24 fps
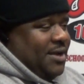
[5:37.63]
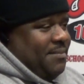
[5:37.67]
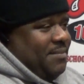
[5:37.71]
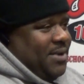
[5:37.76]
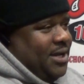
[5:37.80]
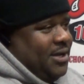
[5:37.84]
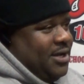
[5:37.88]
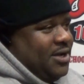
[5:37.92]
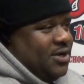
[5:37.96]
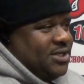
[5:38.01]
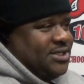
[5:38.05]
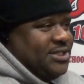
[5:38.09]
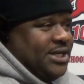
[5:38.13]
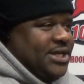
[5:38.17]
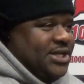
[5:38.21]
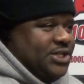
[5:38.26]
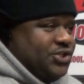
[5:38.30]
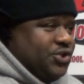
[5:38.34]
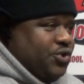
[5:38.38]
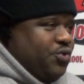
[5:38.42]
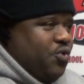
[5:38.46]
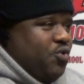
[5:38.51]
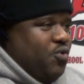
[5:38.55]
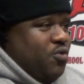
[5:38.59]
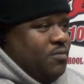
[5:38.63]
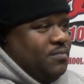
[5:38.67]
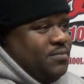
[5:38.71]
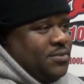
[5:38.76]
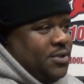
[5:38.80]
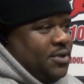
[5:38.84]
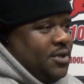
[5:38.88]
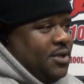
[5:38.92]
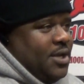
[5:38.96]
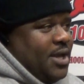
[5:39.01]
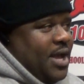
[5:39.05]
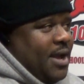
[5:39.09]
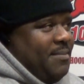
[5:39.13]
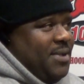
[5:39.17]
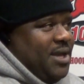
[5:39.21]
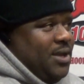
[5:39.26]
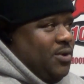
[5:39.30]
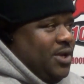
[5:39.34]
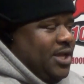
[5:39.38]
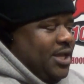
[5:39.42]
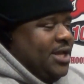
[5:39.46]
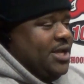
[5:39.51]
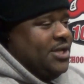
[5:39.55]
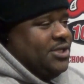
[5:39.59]
I mean, because each group, I mean,
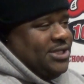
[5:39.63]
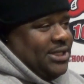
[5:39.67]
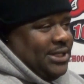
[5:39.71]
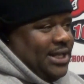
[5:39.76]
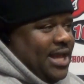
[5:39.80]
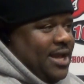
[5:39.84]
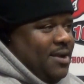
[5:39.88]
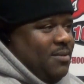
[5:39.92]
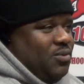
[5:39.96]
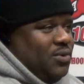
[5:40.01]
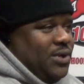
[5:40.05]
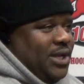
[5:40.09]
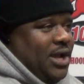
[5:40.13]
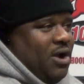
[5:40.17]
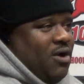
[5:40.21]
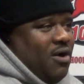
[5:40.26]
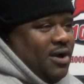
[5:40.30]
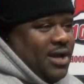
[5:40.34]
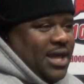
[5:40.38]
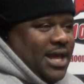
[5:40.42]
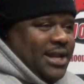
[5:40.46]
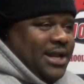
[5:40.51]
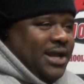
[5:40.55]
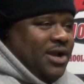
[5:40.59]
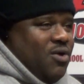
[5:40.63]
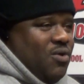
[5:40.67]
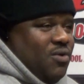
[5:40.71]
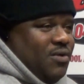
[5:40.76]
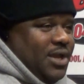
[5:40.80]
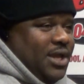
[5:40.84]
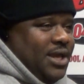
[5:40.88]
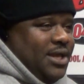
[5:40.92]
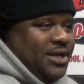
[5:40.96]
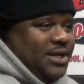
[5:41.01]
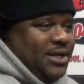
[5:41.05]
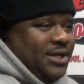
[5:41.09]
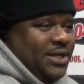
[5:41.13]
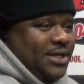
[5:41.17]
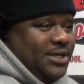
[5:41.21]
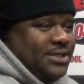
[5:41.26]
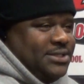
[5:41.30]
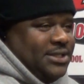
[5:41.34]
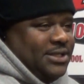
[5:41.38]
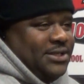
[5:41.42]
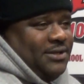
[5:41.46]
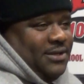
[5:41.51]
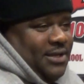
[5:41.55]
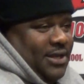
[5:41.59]
each label, they all got their own
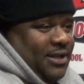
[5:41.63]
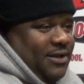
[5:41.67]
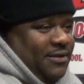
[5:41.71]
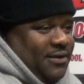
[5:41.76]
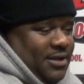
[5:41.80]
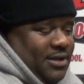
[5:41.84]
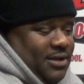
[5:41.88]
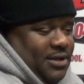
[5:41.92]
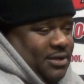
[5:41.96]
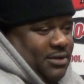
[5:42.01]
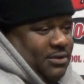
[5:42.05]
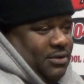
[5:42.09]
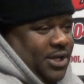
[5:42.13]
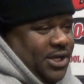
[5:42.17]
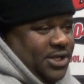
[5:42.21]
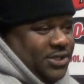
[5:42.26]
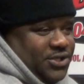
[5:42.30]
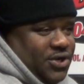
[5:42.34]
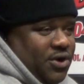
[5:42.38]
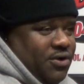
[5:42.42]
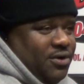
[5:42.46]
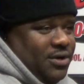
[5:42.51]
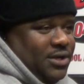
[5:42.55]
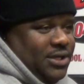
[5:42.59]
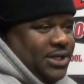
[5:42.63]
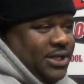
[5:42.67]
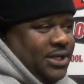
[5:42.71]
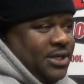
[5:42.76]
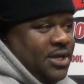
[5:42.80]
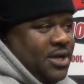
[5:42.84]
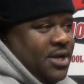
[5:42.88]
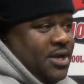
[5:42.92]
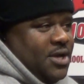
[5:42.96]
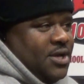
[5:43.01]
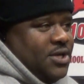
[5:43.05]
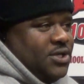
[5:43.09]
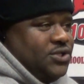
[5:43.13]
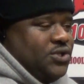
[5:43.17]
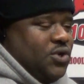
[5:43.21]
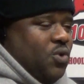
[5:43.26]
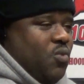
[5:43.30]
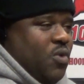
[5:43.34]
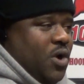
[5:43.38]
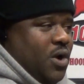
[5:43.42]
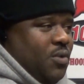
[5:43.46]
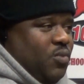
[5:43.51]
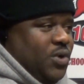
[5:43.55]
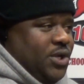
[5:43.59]
entities and internally. So
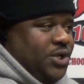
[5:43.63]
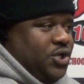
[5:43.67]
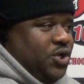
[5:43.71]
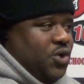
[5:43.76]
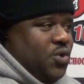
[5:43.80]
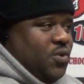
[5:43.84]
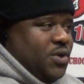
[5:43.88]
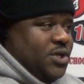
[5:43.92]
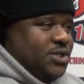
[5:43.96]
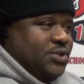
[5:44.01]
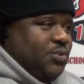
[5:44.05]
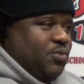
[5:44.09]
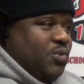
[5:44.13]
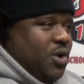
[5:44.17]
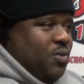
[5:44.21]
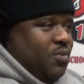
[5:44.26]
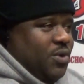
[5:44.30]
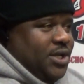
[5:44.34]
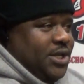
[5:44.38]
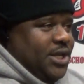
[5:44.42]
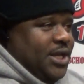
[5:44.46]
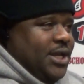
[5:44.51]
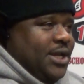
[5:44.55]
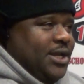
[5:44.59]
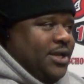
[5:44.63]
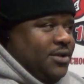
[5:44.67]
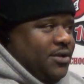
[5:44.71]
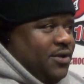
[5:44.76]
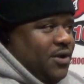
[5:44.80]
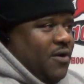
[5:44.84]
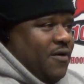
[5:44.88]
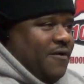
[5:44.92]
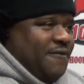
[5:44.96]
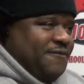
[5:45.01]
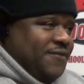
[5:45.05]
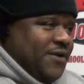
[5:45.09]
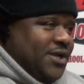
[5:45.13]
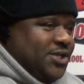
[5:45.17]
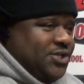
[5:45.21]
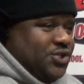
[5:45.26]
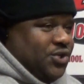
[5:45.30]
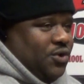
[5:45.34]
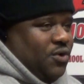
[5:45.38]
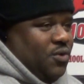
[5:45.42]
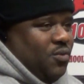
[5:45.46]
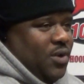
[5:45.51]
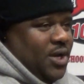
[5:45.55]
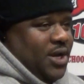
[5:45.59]
what we do is when we need, you know, a
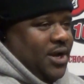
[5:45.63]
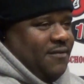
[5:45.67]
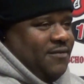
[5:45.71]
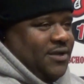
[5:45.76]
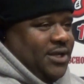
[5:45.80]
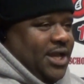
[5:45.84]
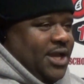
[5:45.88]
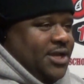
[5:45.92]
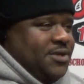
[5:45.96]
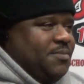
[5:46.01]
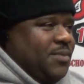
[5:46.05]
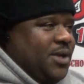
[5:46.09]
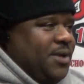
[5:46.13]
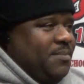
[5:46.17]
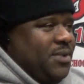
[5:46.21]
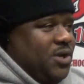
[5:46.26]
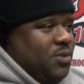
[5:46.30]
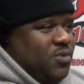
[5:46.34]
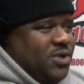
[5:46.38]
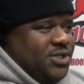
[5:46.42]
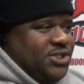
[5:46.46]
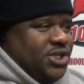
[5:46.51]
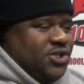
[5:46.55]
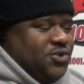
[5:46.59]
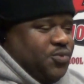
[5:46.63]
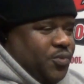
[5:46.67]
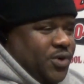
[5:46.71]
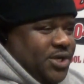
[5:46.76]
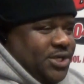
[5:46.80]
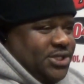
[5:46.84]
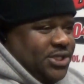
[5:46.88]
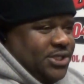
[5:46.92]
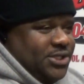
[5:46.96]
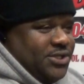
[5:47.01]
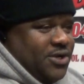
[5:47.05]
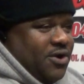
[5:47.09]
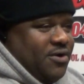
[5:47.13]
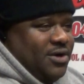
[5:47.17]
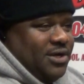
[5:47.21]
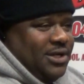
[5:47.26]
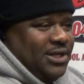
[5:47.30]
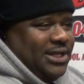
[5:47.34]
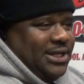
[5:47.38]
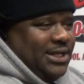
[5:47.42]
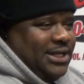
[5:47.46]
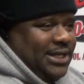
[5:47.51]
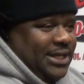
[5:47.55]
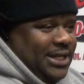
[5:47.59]
feature or whatever the case may be, we just reach
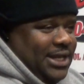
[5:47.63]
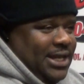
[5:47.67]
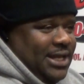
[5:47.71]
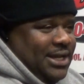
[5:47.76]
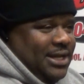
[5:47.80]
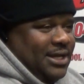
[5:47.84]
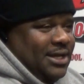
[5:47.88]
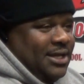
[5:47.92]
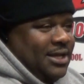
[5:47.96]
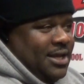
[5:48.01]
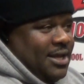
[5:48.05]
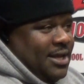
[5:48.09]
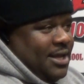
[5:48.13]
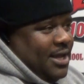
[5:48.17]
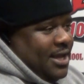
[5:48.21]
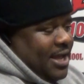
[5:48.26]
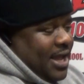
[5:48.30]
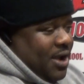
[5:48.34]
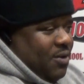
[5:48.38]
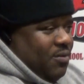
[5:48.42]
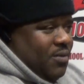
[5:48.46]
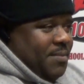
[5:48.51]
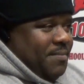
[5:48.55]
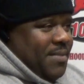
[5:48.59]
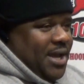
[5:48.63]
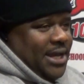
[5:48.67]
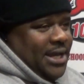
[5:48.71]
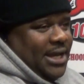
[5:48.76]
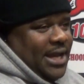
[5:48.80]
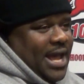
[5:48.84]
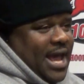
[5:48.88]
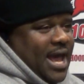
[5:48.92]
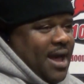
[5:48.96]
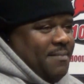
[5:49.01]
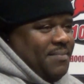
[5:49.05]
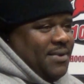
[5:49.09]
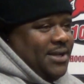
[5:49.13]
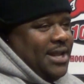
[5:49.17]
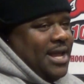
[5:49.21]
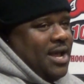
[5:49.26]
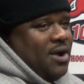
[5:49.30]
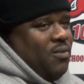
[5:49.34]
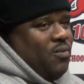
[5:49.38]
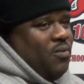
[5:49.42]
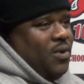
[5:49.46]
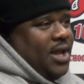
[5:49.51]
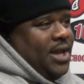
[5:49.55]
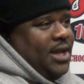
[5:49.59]
internally to get it, and we make it happen
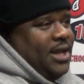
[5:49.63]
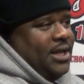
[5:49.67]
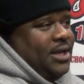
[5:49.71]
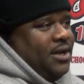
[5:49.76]
that way.